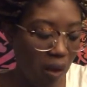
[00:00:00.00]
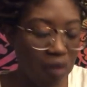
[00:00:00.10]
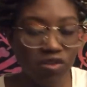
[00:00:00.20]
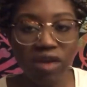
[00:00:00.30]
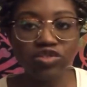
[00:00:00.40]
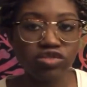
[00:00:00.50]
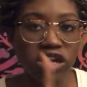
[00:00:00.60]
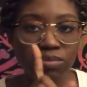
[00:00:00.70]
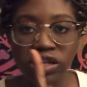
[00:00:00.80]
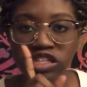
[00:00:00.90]
If you haven't
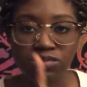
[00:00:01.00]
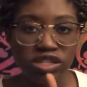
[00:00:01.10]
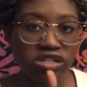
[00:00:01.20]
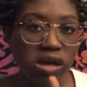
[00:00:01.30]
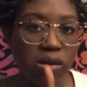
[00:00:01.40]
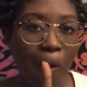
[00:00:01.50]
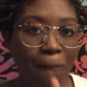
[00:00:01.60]
tried Blaze Pizza,